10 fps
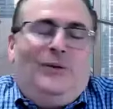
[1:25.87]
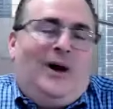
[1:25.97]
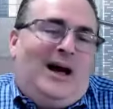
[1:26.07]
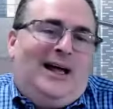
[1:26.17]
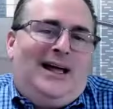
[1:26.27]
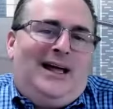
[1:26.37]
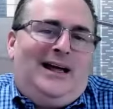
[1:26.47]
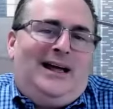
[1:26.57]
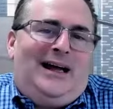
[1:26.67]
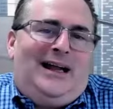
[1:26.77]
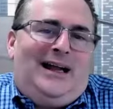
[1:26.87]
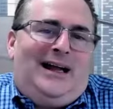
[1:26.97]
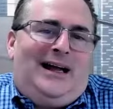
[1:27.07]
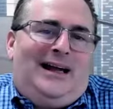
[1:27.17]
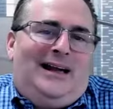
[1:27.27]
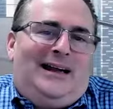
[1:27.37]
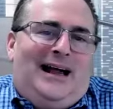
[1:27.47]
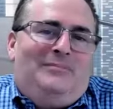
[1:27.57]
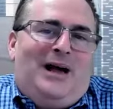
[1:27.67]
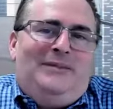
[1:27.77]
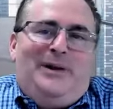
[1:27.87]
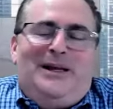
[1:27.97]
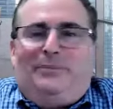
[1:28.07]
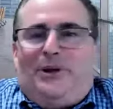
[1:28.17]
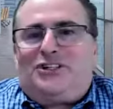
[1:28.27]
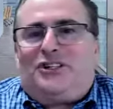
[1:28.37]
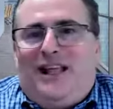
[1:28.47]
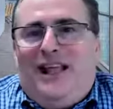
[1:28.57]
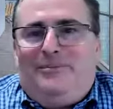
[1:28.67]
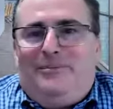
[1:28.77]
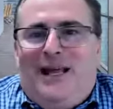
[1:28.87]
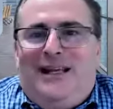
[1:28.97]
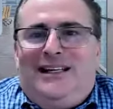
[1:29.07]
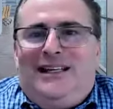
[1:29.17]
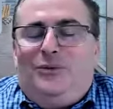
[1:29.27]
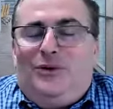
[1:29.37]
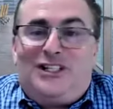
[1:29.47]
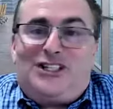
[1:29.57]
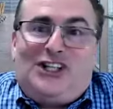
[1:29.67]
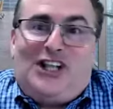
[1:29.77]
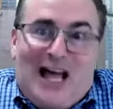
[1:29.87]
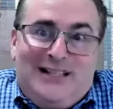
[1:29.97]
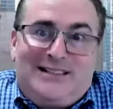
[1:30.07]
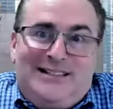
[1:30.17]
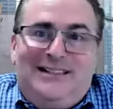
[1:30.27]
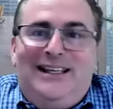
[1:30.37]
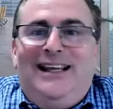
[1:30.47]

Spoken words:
Well, I might be in a personal campaign to get rid of slides.